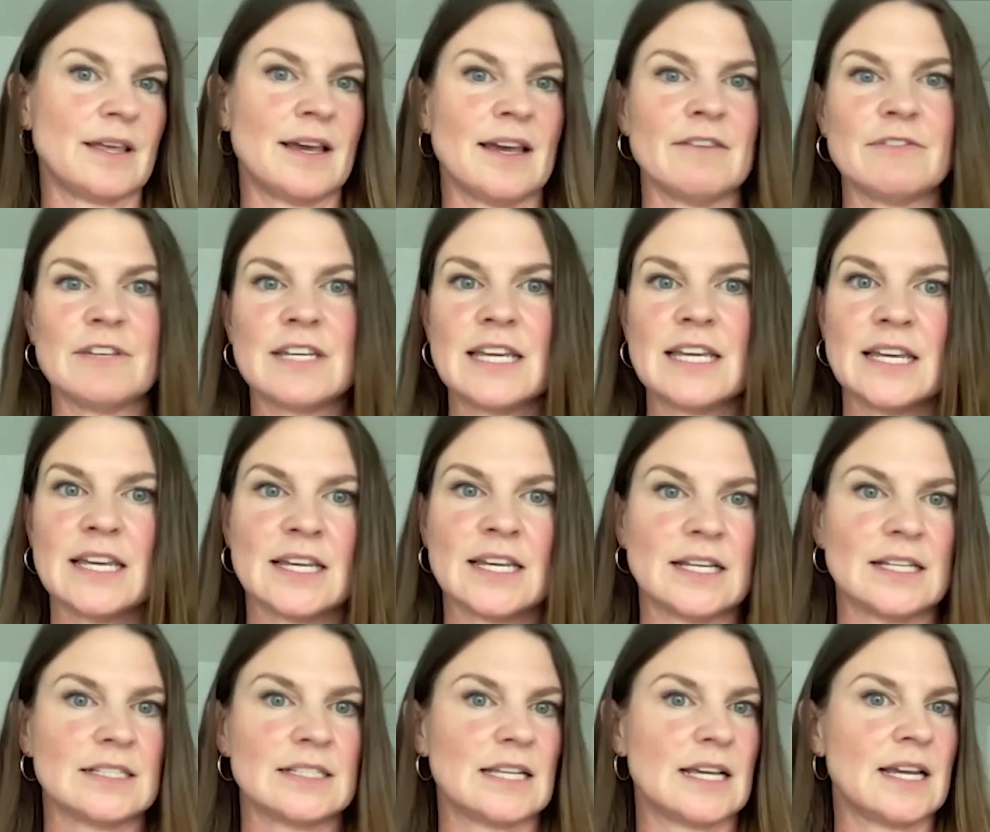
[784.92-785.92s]
I have
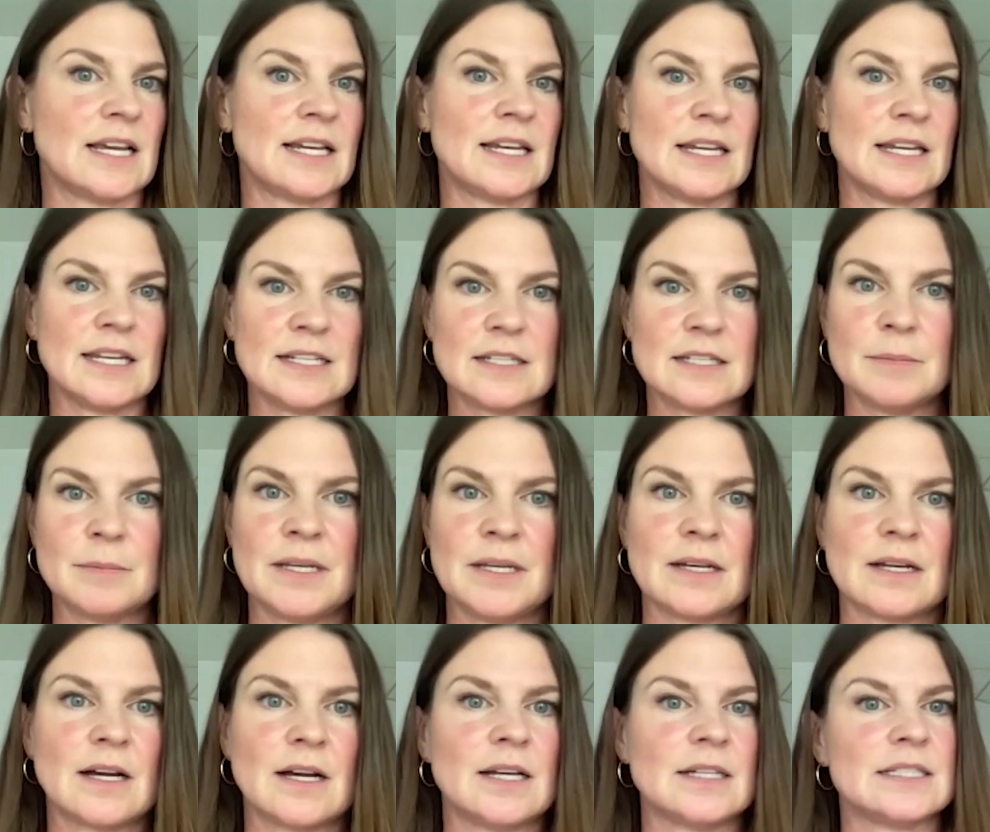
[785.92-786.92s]
kids I need to be in
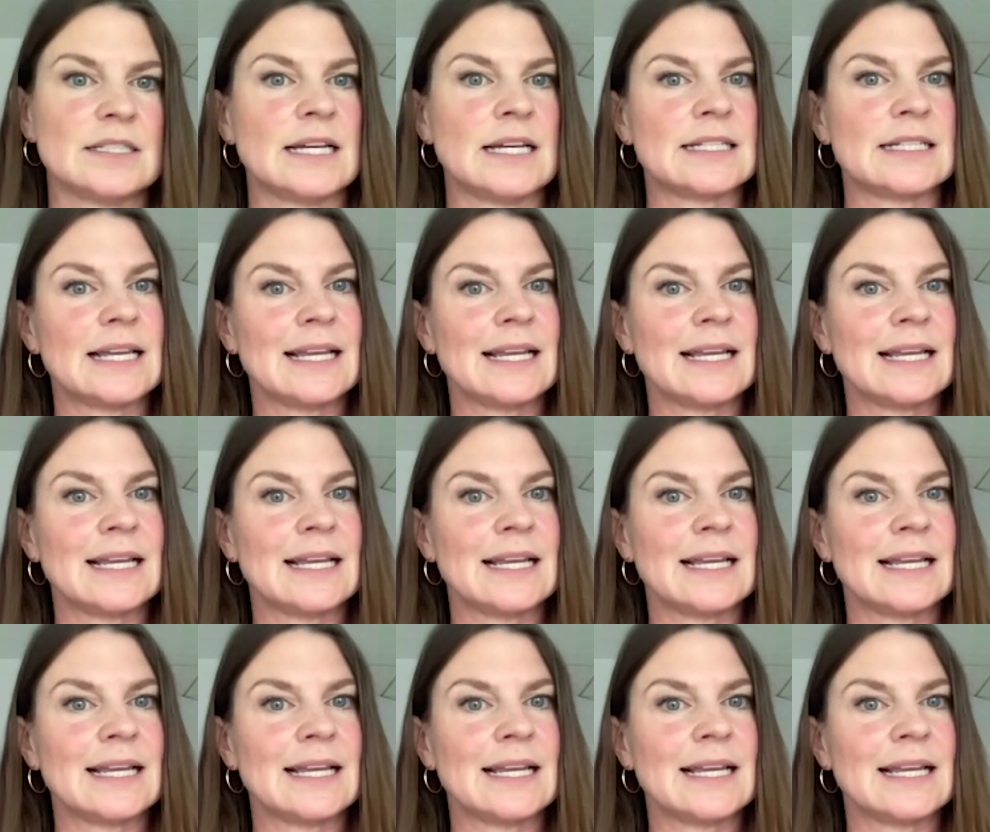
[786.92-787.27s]
contact.